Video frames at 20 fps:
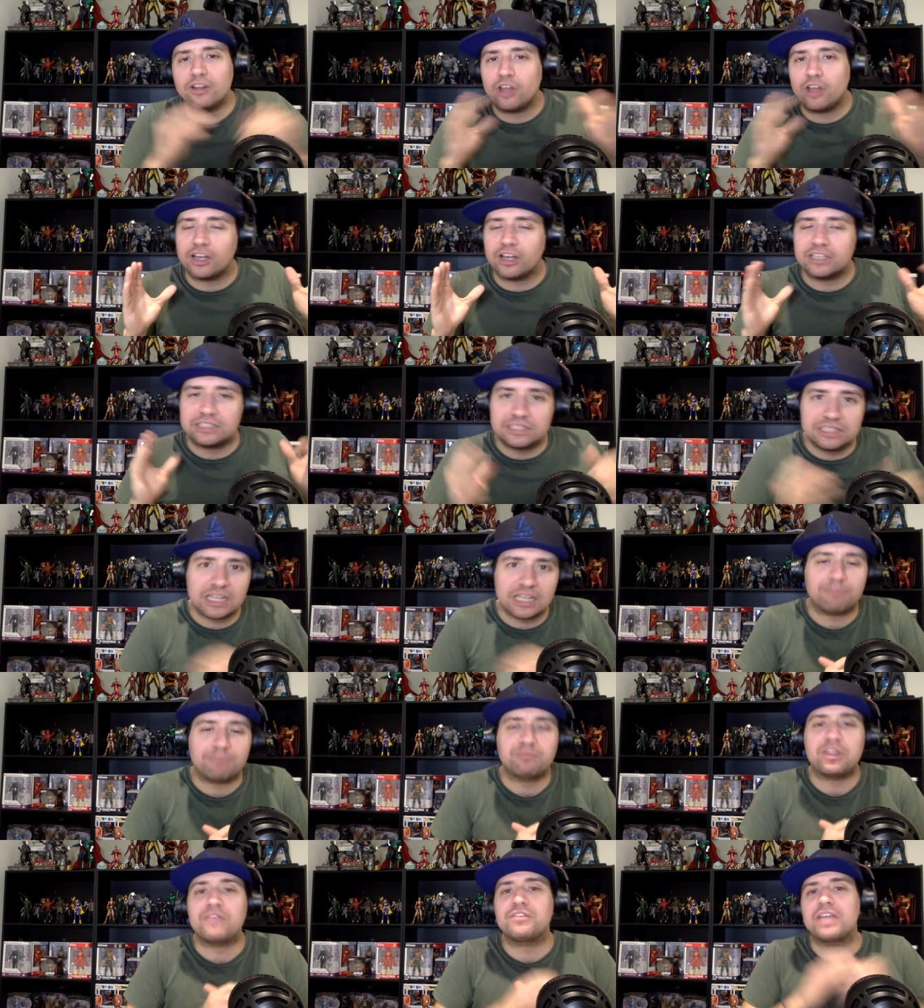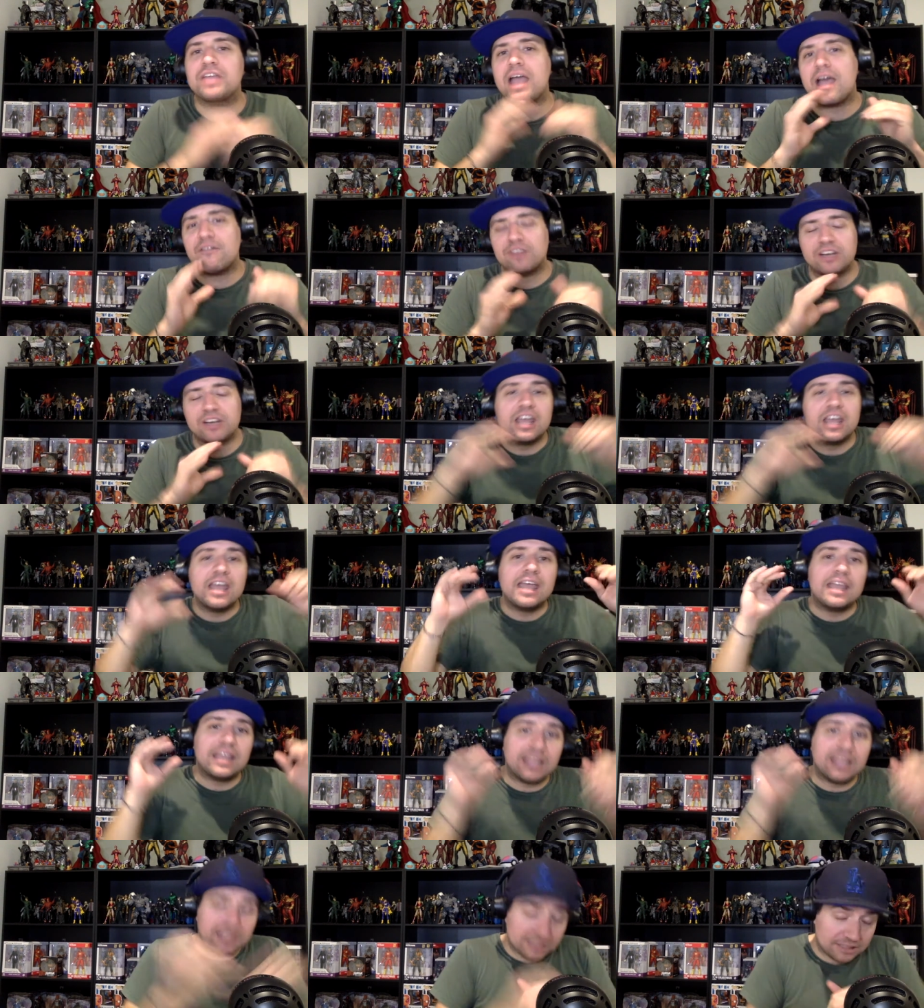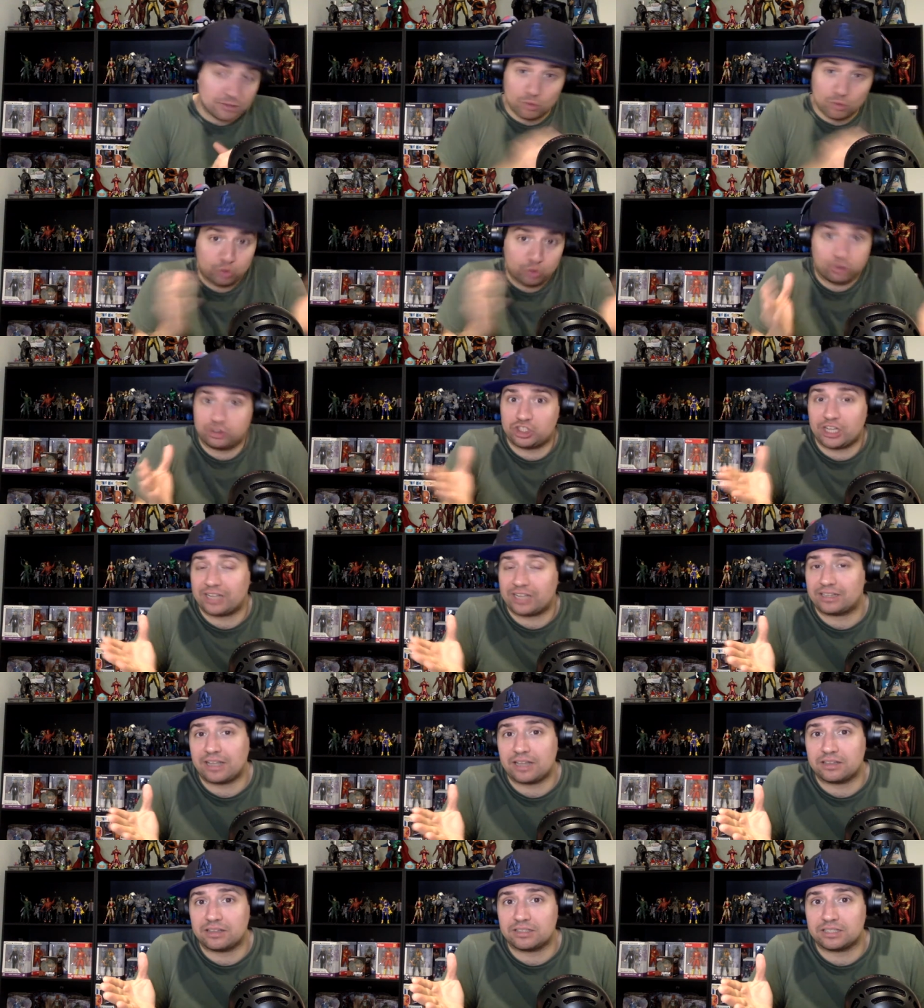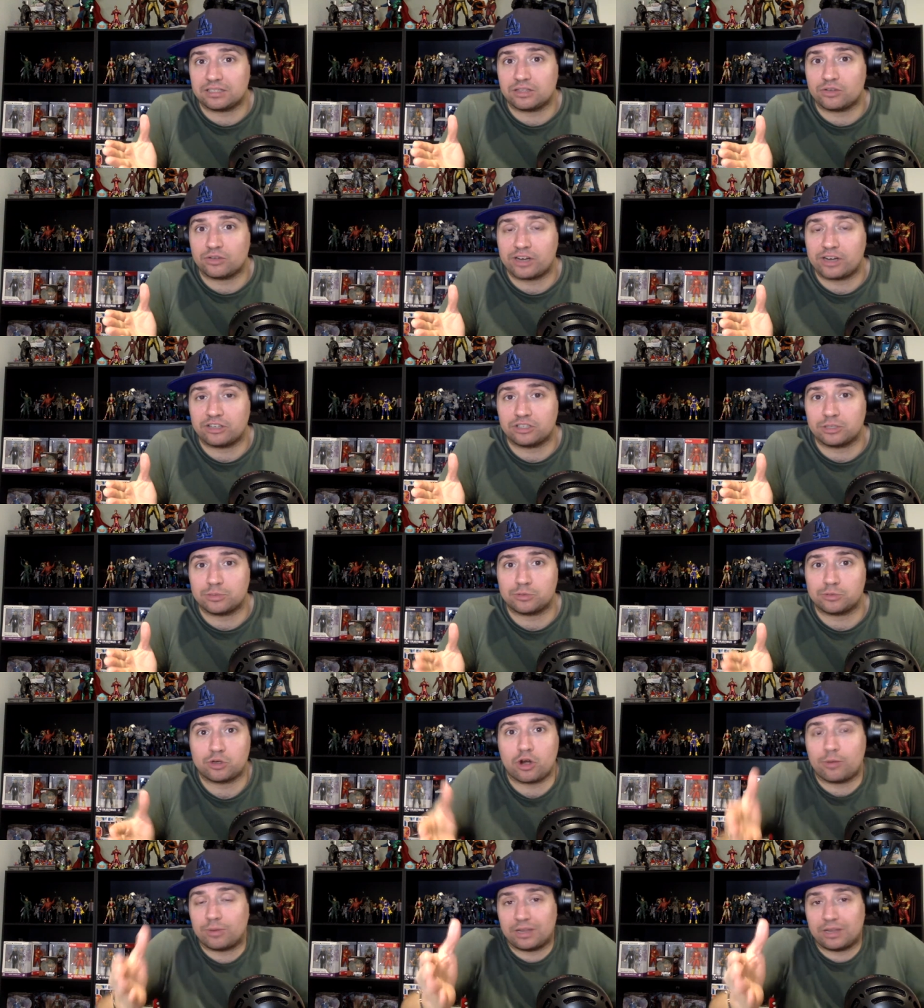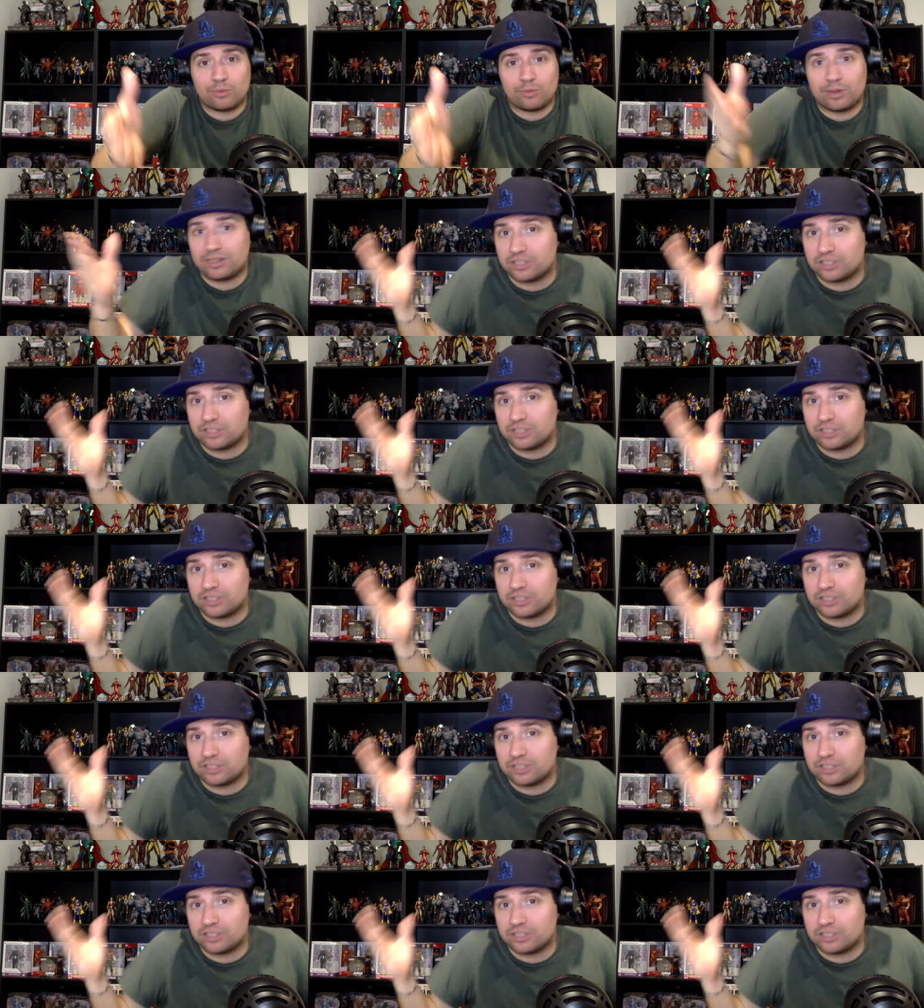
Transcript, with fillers: Like I said, if you haven't checked out this 300 subscriber giveaway,